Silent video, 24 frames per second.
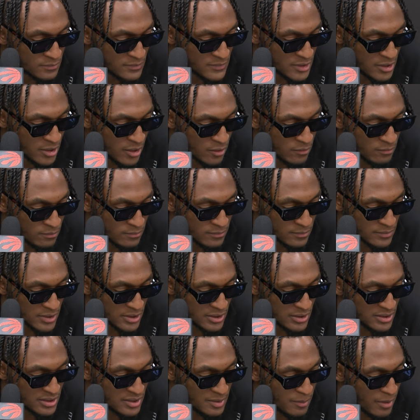you know,
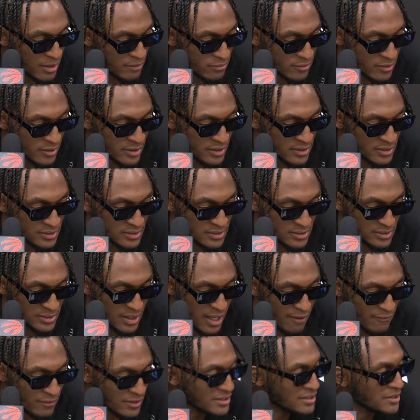good to see my friends.
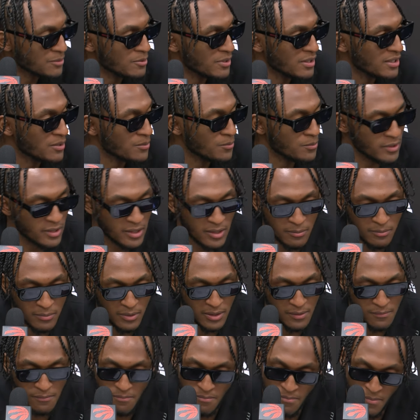Obviously wanted to win, but